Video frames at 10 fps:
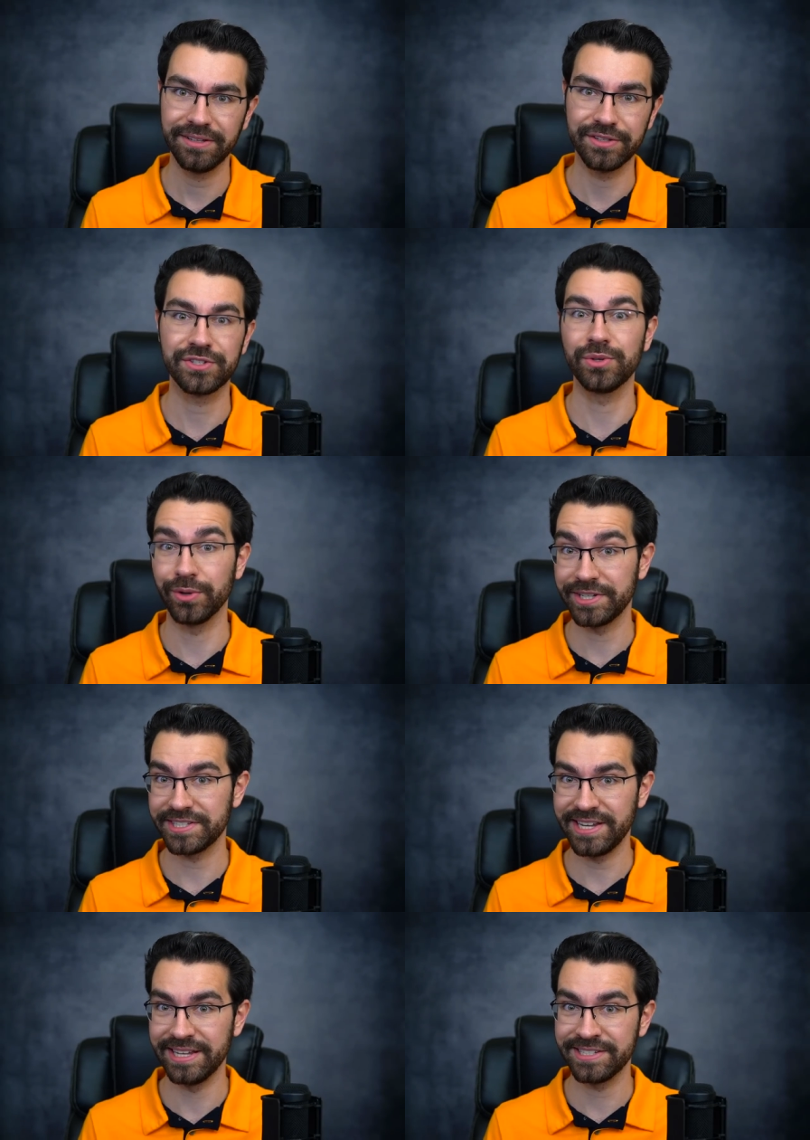The story
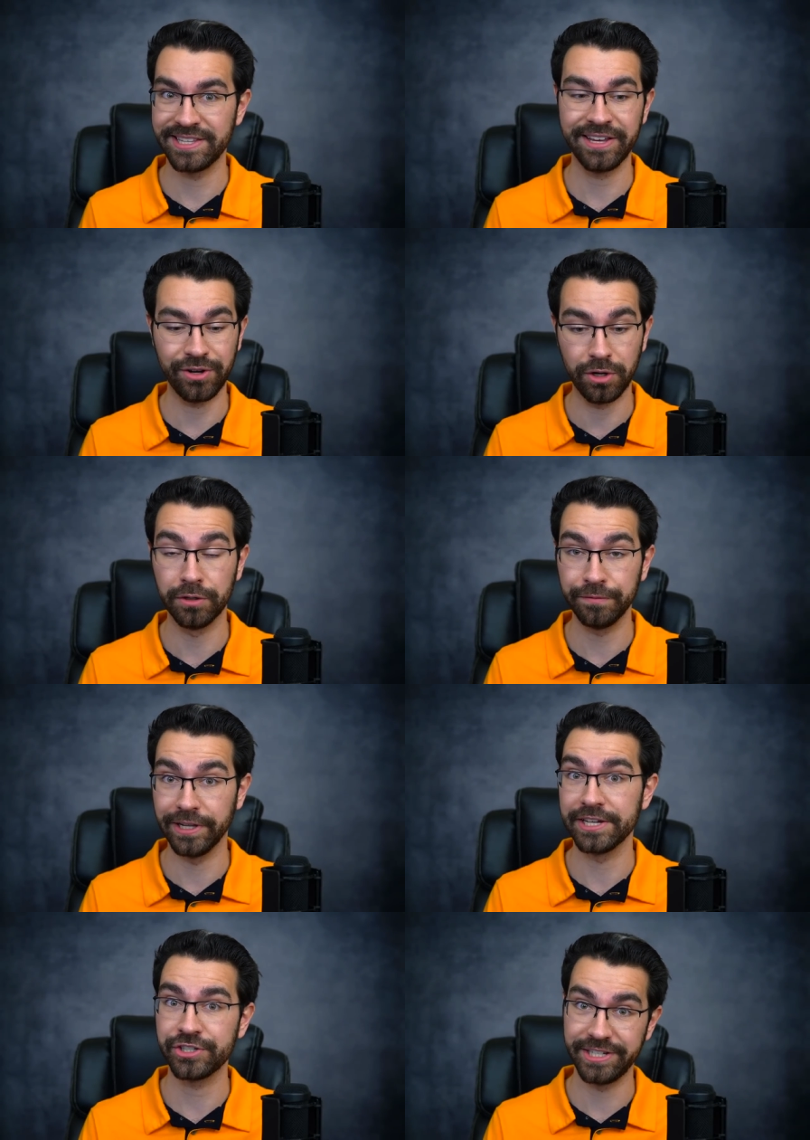says that all
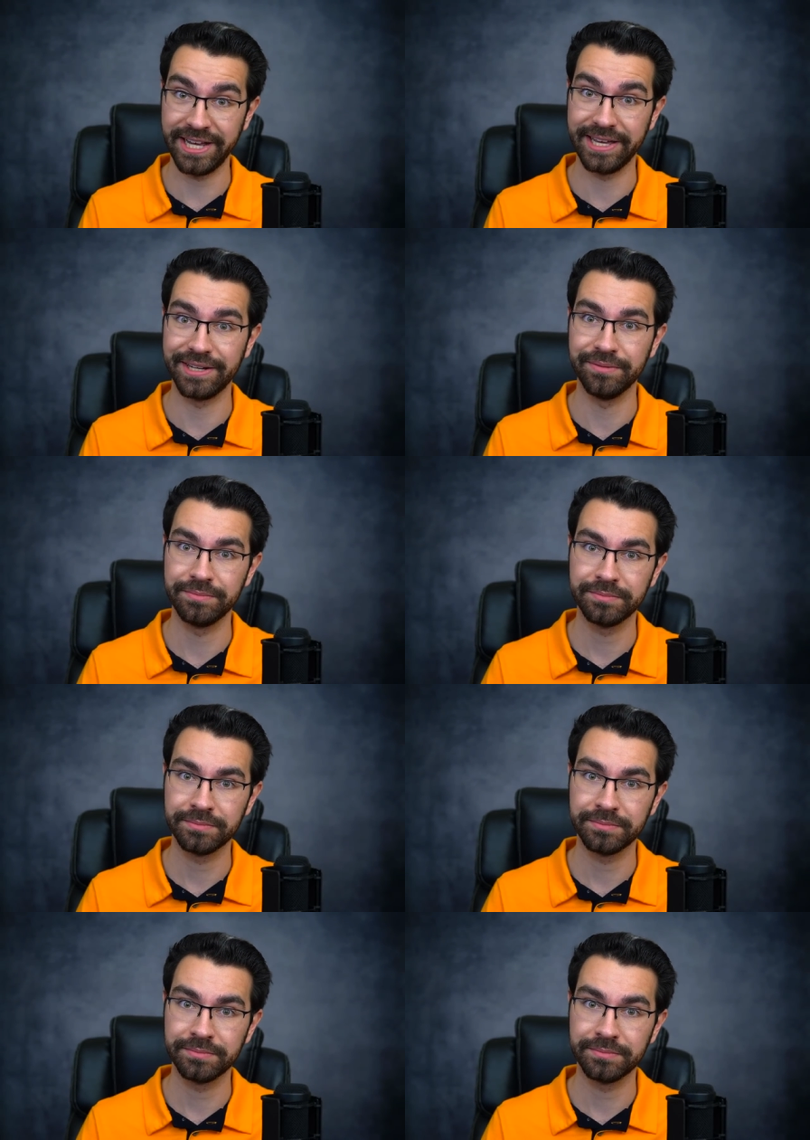flesh died.